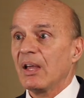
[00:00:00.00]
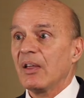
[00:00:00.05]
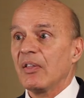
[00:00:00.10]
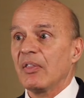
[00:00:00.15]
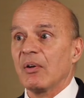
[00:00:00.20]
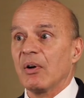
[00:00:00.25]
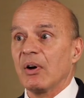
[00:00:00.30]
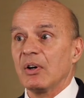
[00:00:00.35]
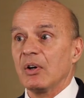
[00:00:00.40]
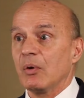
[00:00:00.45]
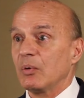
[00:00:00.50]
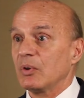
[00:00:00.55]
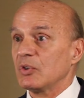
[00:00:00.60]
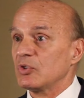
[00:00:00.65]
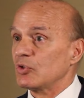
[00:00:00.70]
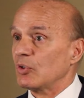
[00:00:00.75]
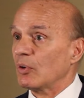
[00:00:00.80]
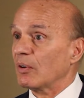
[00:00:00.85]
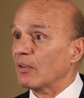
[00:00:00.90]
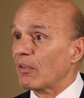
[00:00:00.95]
There are no
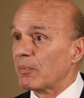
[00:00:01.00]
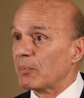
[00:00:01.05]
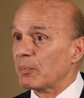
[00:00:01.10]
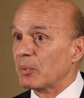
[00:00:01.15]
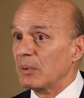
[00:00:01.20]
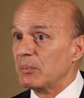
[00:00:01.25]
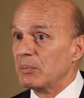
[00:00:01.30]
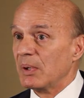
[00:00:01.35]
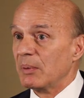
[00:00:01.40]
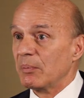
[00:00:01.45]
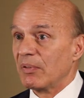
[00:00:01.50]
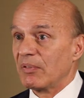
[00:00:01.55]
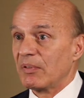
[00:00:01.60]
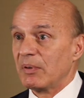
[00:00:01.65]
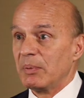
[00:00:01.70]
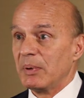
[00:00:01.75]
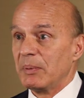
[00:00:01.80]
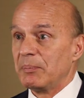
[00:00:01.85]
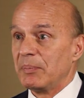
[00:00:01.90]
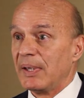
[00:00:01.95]
insurance premiums to
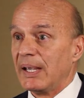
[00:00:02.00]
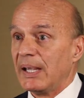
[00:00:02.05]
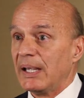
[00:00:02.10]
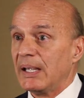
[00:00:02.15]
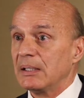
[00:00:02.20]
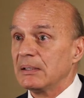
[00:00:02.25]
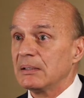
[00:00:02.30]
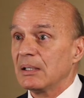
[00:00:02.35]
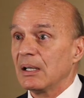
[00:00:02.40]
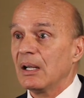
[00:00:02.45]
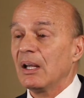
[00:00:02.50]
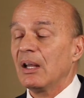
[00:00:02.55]
be paid.